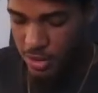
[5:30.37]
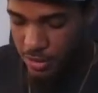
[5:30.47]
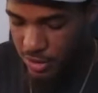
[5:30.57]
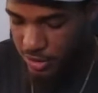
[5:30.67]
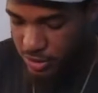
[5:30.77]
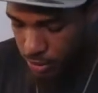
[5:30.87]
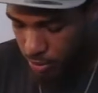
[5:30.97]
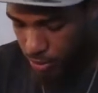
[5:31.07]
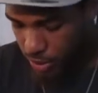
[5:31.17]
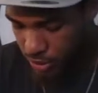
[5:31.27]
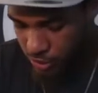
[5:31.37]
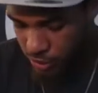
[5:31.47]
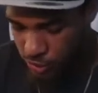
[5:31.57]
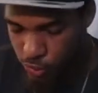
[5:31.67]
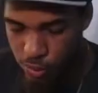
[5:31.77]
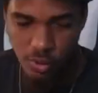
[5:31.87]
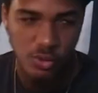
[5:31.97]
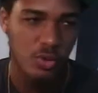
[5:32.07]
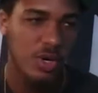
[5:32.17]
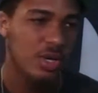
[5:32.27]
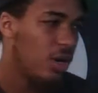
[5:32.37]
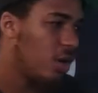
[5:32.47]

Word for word: this month's Tuner Crate.